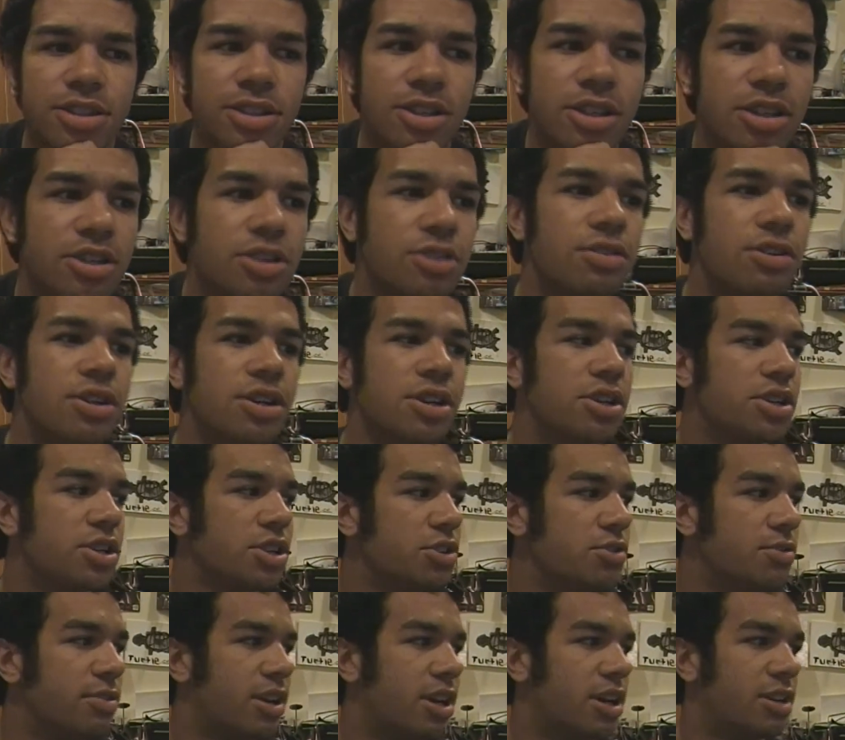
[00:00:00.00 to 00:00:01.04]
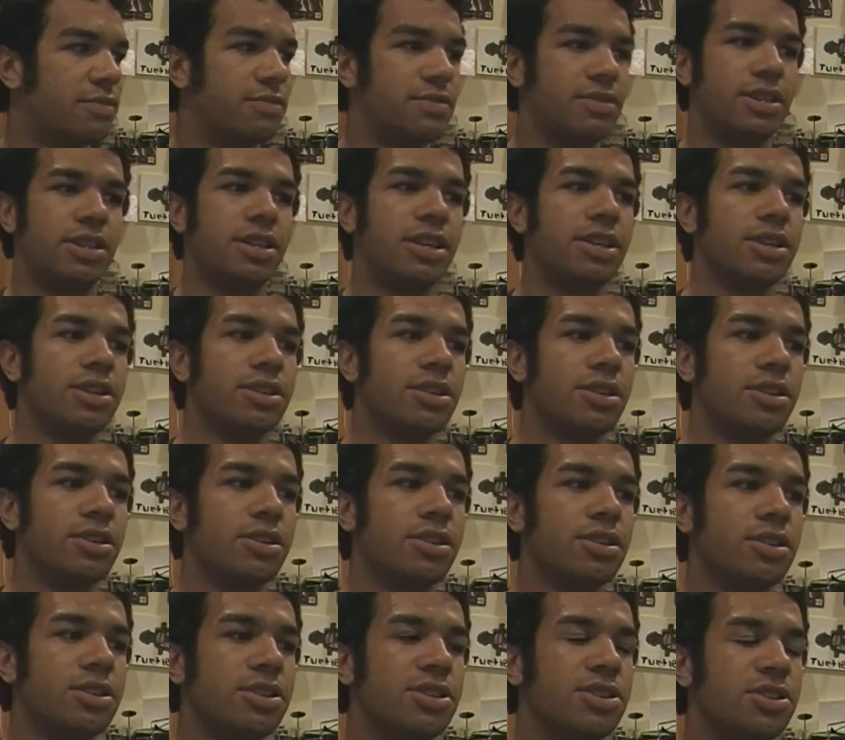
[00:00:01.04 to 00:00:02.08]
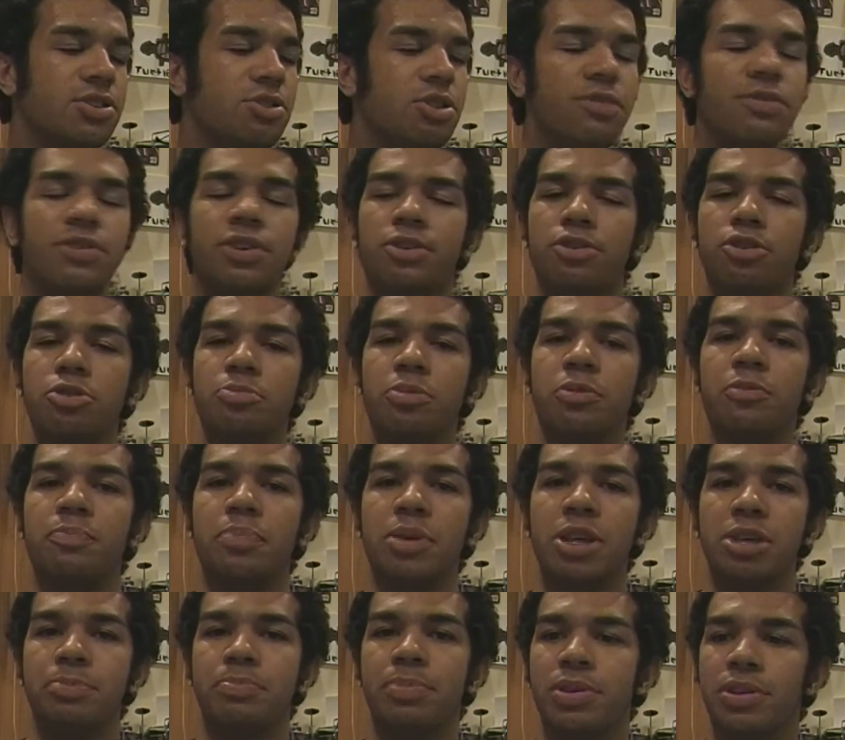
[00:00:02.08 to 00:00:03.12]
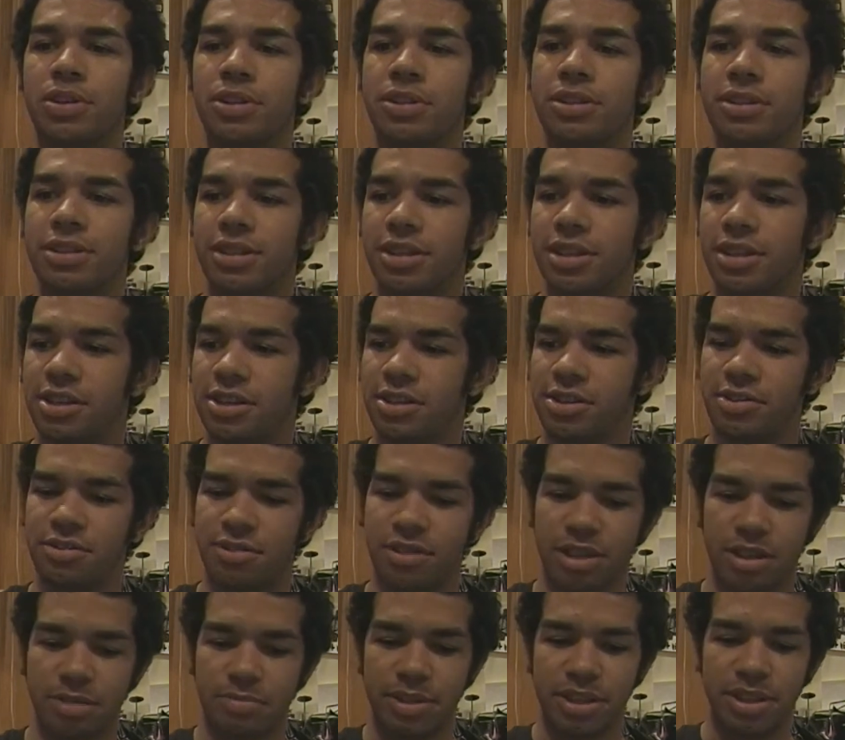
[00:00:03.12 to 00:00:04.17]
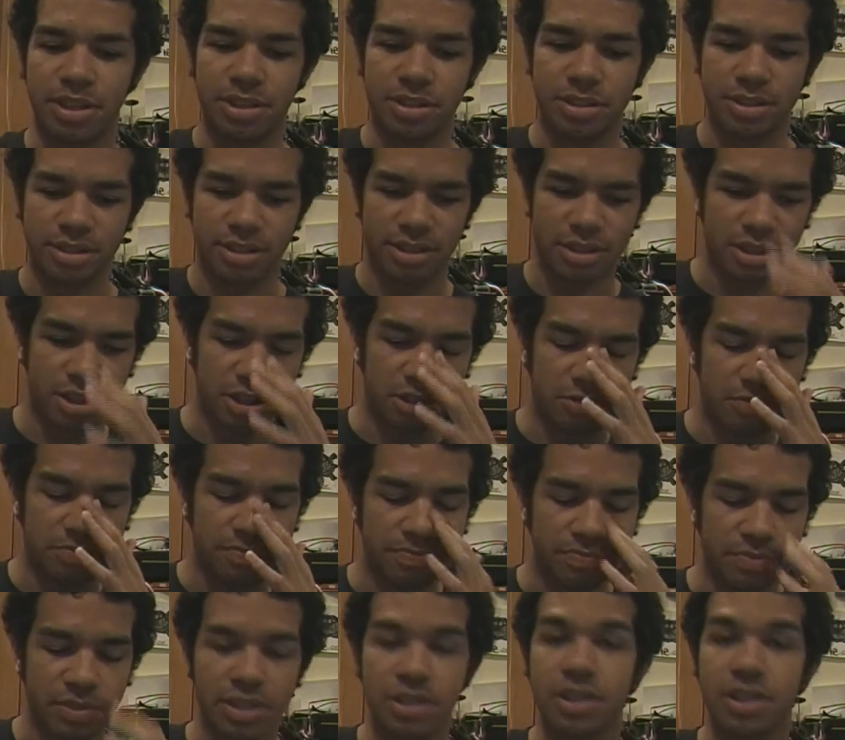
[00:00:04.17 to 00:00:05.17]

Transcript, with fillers: You know, you have like you have your group of people and you come in, you know,